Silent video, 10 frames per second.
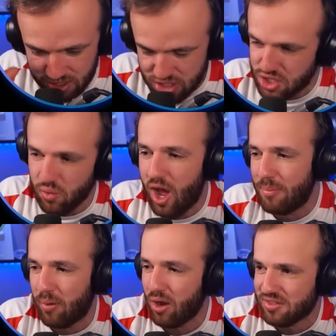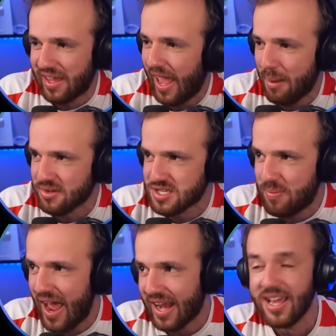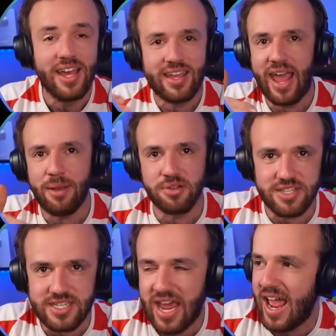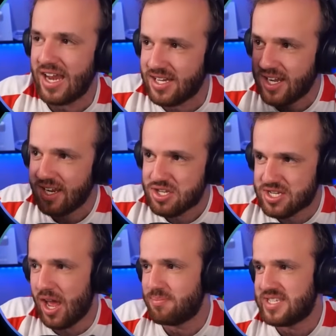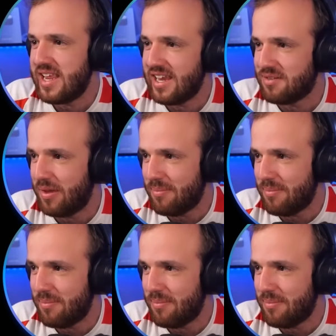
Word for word: straw broke the camel's back. Camel's dead. Subs need to be